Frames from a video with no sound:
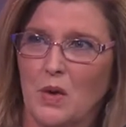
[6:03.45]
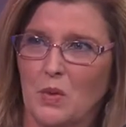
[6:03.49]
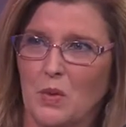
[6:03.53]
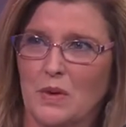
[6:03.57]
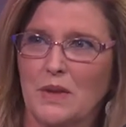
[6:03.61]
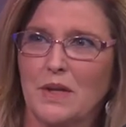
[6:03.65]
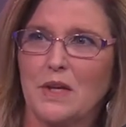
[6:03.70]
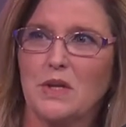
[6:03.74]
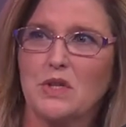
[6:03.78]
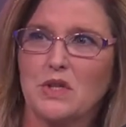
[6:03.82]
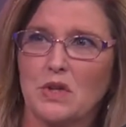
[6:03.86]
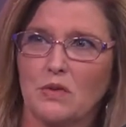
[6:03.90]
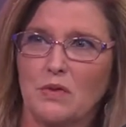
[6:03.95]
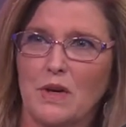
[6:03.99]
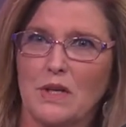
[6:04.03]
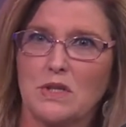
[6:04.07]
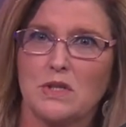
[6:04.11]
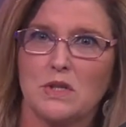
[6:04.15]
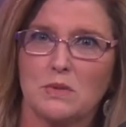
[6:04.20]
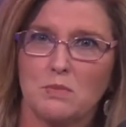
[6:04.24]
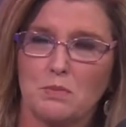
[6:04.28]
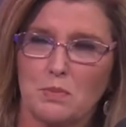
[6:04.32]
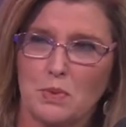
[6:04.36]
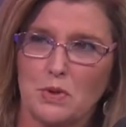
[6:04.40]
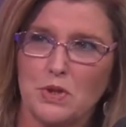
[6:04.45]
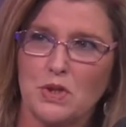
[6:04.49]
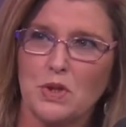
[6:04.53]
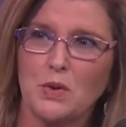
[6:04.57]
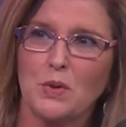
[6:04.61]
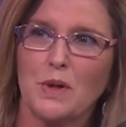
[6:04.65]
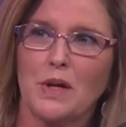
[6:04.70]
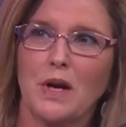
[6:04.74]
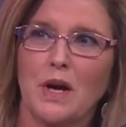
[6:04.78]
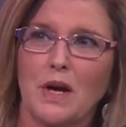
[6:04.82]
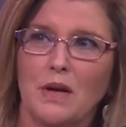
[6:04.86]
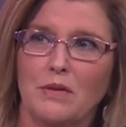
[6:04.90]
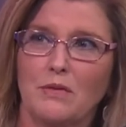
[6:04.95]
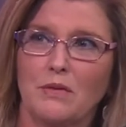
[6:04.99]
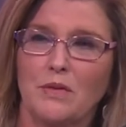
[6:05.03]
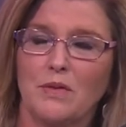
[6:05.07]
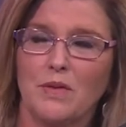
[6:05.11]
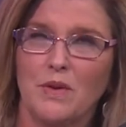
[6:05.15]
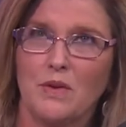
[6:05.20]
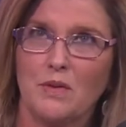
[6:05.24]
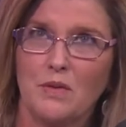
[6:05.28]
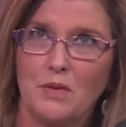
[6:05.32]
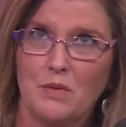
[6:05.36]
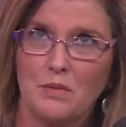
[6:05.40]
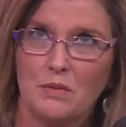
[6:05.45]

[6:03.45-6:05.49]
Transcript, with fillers: with each of us pursuing god